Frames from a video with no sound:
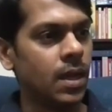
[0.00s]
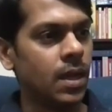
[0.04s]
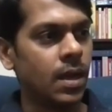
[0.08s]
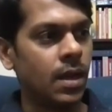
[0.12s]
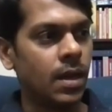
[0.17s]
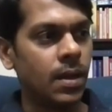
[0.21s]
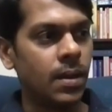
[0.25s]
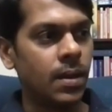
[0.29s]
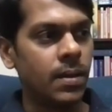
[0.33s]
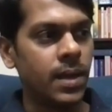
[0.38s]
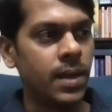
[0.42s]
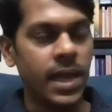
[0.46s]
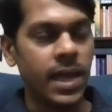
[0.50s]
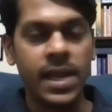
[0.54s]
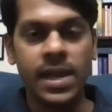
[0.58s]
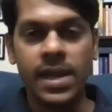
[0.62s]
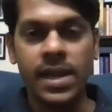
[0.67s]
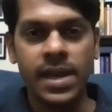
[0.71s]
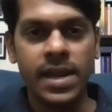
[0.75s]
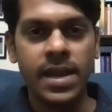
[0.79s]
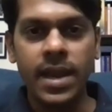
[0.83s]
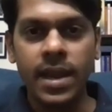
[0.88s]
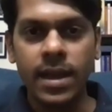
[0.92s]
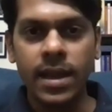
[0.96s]
In
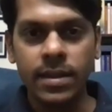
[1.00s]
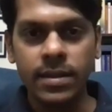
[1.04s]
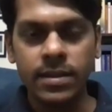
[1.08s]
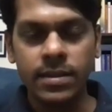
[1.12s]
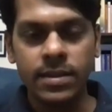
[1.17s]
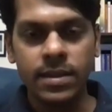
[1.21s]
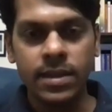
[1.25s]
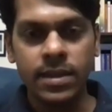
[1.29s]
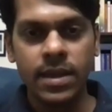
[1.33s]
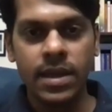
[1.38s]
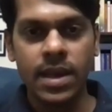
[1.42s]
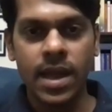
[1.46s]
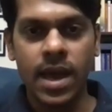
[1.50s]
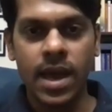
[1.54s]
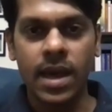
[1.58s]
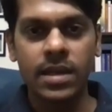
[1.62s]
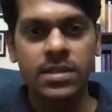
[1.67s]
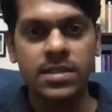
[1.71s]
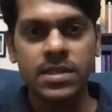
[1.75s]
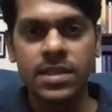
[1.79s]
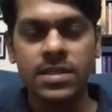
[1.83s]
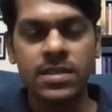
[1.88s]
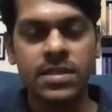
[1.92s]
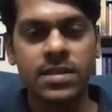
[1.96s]
India, the
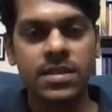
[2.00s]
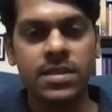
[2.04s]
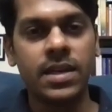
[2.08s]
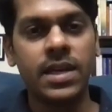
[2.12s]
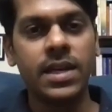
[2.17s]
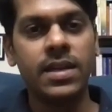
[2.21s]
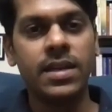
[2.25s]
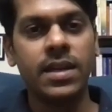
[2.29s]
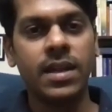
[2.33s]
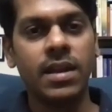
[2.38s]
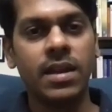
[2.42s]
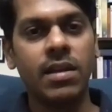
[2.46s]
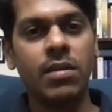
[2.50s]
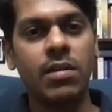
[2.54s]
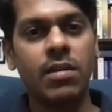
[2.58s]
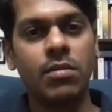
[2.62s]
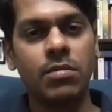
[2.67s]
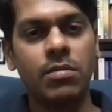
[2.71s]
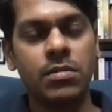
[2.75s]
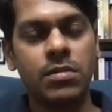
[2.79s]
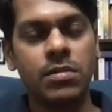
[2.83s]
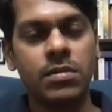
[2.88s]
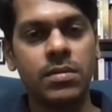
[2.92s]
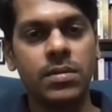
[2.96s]
largest retail
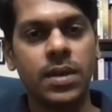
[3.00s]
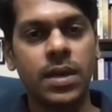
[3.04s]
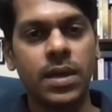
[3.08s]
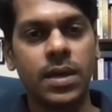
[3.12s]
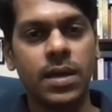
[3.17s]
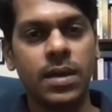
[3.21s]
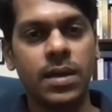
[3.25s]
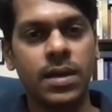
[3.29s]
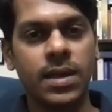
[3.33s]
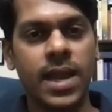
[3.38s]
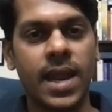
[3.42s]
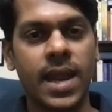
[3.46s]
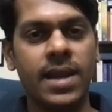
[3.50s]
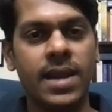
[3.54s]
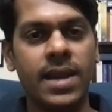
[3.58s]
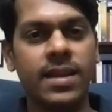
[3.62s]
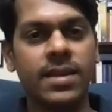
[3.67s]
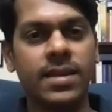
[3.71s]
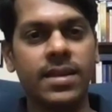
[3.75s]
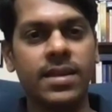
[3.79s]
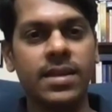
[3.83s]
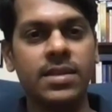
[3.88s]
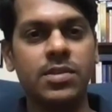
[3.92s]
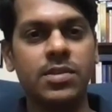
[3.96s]
loan
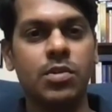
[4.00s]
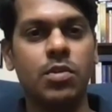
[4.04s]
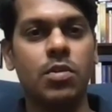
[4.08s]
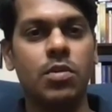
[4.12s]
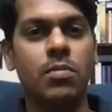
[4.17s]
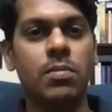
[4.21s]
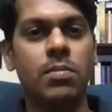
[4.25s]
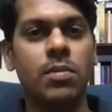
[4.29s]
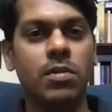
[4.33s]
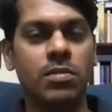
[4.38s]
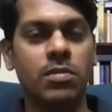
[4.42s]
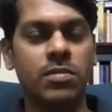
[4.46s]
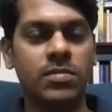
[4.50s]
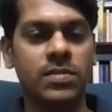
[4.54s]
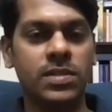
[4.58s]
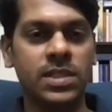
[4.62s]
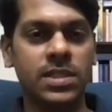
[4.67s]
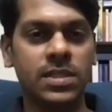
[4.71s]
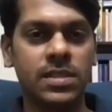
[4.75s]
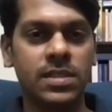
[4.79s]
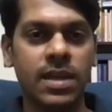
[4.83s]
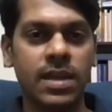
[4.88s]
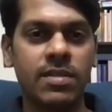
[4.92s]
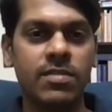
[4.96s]
category is home loan,
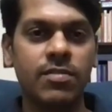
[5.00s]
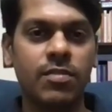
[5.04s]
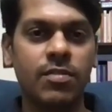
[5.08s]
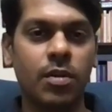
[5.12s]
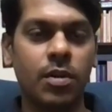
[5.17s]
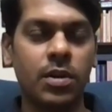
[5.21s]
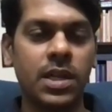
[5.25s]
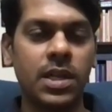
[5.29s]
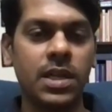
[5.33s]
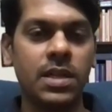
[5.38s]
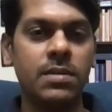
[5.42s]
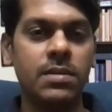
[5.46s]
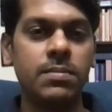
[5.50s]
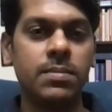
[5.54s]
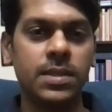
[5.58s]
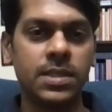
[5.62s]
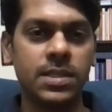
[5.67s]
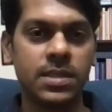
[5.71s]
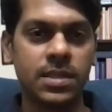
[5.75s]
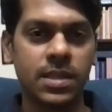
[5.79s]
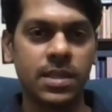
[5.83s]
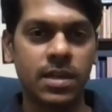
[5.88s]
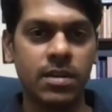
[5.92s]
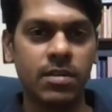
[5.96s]
which is like
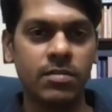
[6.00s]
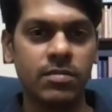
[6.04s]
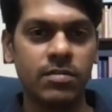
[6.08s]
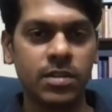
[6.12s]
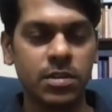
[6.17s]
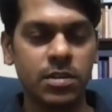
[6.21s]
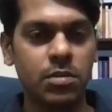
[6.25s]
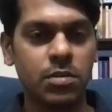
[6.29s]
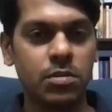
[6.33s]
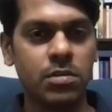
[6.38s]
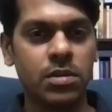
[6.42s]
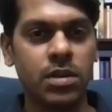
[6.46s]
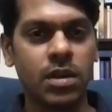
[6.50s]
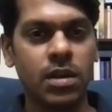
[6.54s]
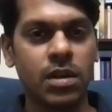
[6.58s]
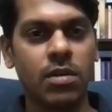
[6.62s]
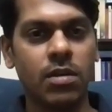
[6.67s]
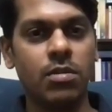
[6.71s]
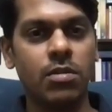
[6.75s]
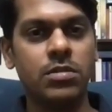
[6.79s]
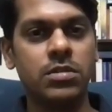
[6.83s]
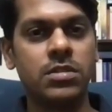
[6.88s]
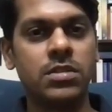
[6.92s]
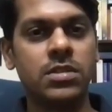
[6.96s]
14% of the total
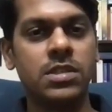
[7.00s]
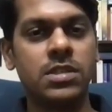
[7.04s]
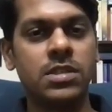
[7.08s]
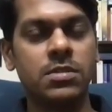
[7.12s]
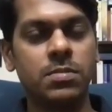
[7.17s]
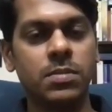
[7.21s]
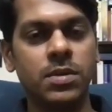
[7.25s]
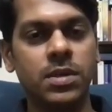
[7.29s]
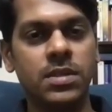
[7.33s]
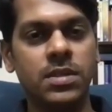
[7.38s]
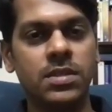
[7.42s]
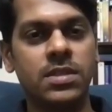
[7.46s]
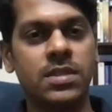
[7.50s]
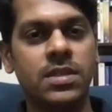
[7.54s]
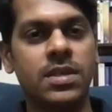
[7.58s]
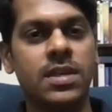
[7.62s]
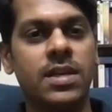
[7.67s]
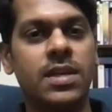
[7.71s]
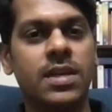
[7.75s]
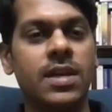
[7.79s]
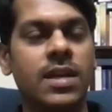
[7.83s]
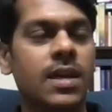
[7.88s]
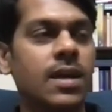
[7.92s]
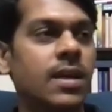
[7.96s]
loans disbursed
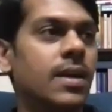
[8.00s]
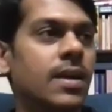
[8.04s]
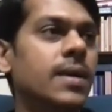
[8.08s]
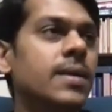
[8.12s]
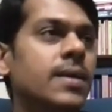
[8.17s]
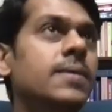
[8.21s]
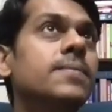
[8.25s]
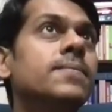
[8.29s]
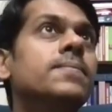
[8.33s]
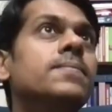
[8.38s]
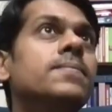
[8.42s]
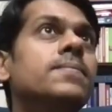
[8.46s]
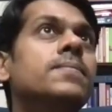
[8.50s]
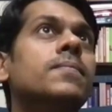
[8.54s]
in India, right?